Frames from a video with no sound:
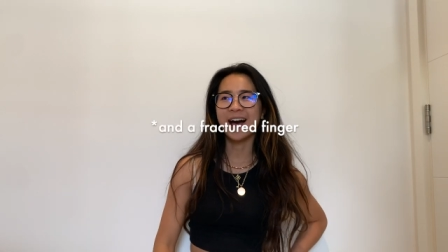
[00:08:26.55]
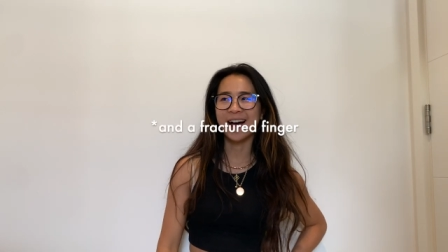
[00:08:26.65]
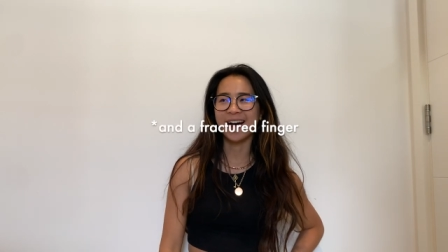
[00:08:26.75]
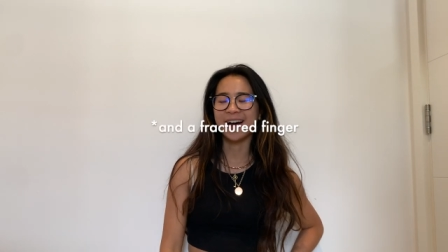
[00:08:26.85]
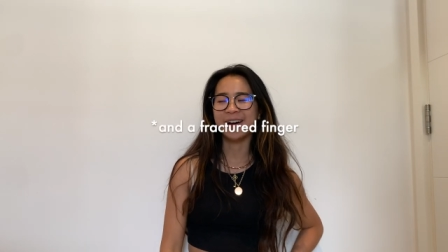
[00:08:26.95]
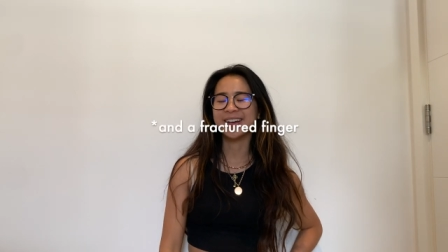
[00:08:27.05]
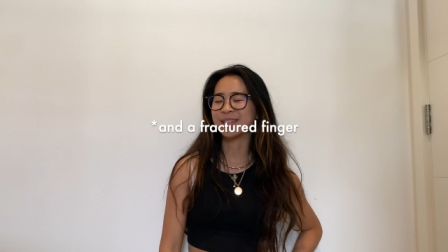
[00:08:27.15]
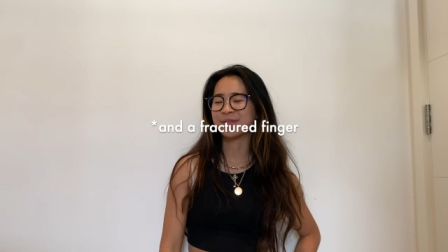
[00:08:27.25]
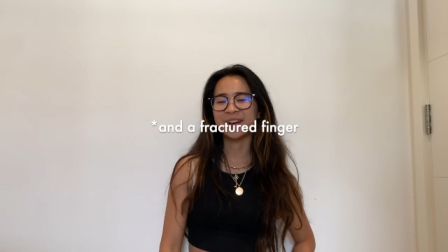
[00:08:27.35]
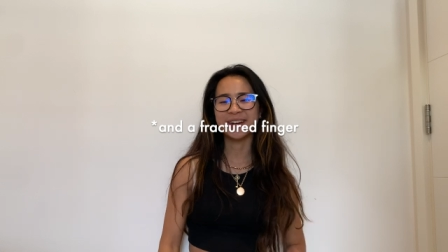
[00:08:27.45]

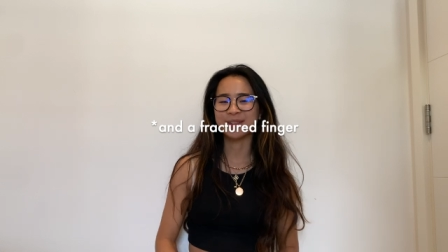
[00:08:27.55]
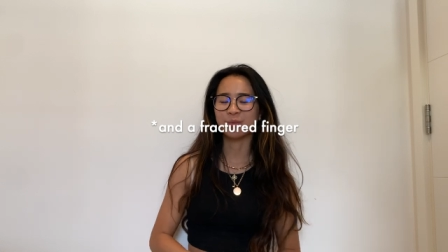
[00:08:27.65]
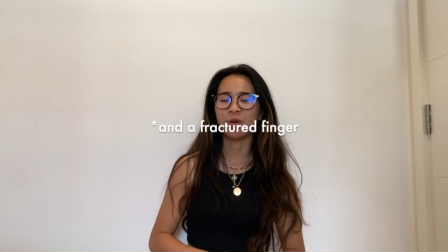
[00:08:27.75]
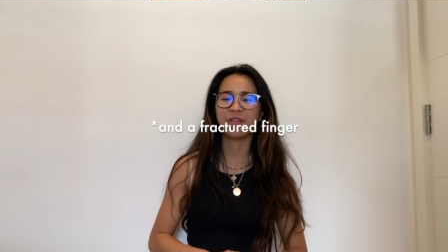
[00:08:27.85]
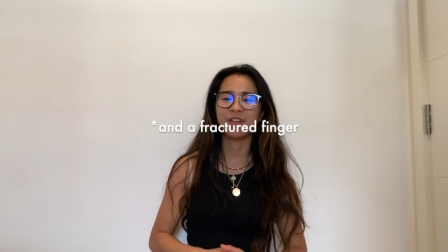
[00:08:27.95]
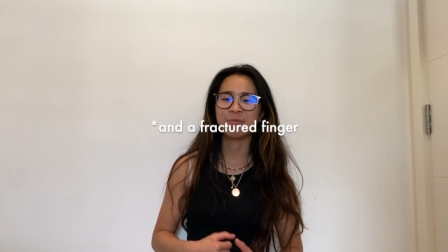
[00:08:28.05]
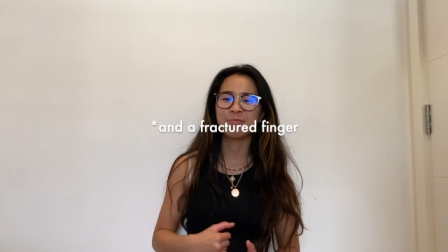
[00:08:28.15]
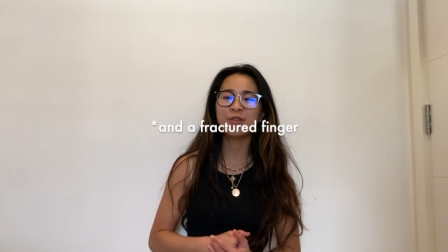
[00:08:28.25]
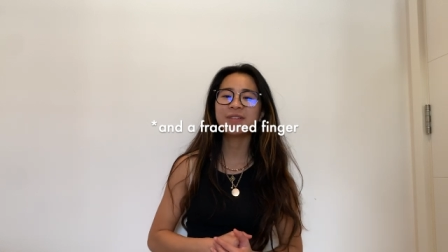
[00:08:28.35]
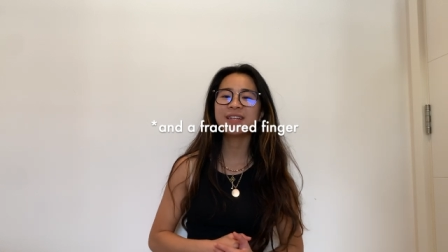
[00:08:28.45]
It's fine, it's worth it.
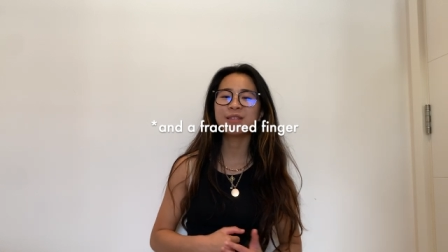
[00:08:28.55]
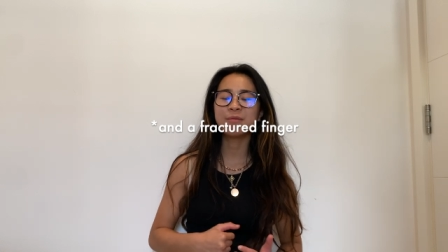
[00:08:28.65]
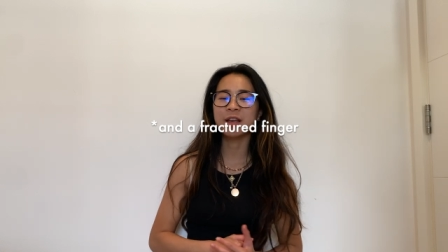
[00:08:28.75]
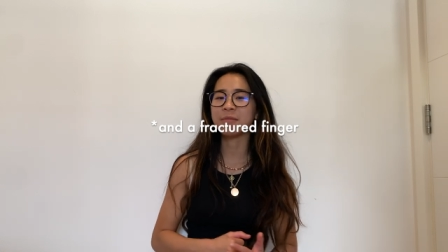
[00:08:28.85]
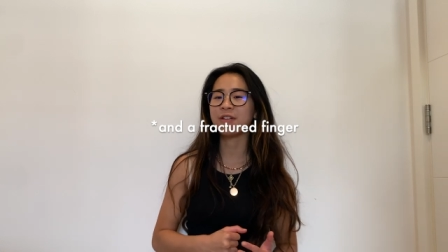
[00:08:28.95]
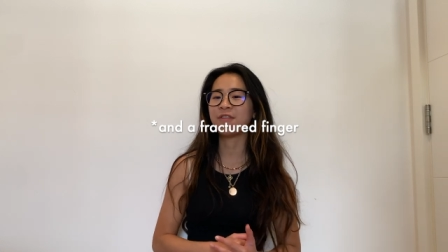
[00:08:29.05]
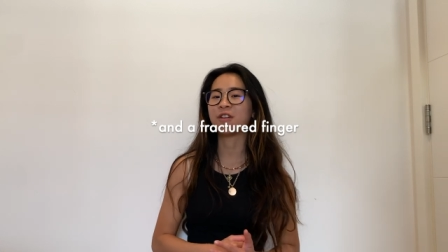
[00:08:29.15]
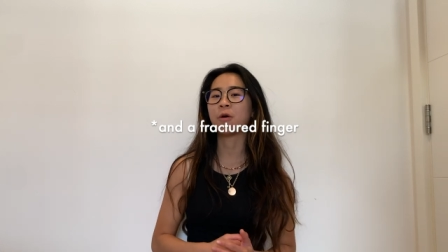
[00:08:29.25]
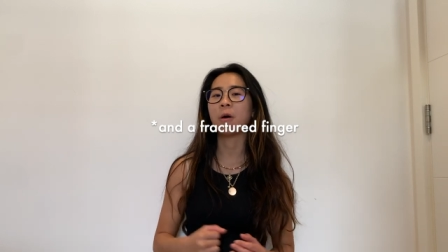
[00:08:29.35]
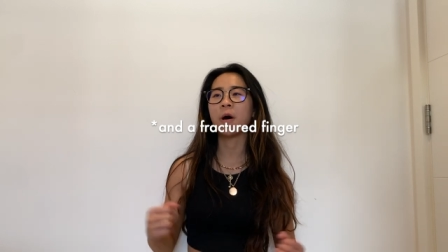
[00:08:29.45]
Bruises make me
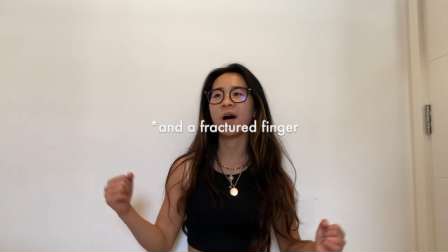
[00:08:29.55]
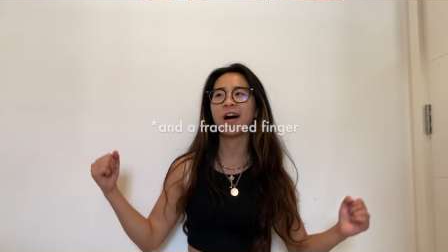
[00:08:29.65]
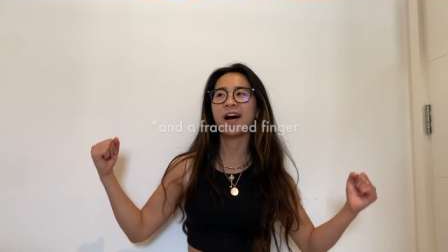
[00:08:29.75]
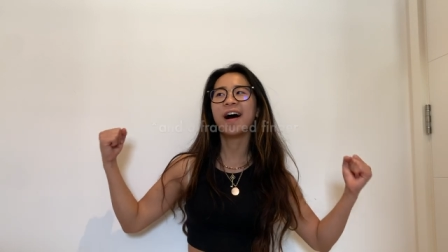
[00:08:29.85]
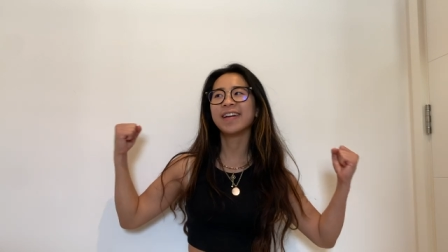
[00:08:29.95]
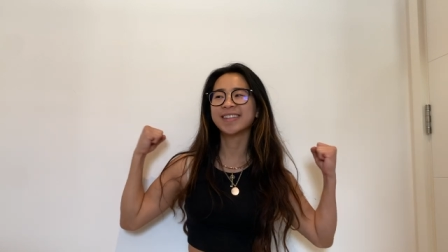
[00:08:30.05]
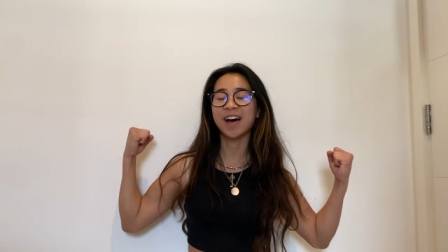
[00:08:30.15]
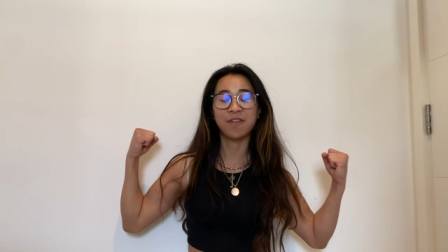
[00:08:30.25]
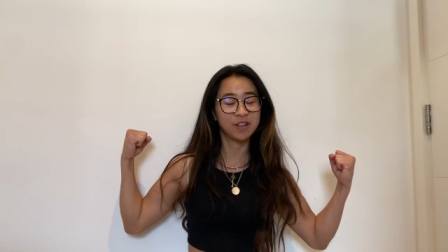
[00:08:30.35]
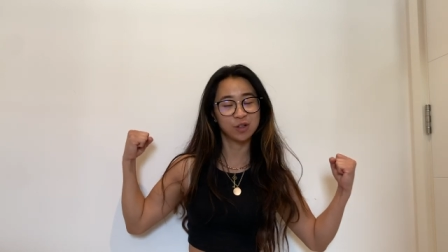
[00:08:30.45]
feel
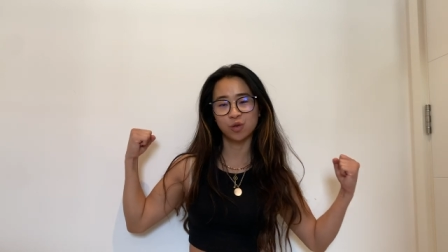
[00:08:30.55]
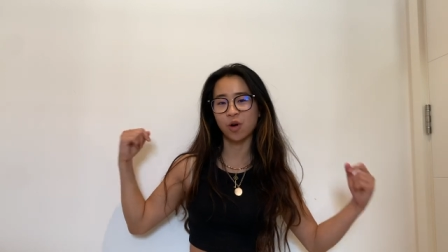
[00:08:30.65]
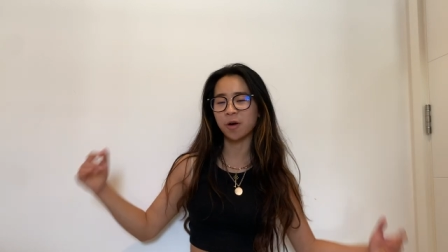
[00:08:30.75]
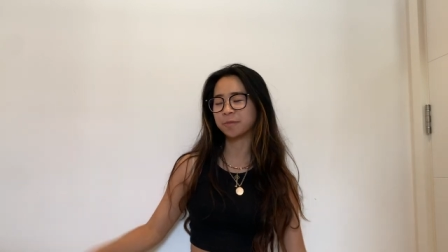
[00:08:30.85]
tough and strong.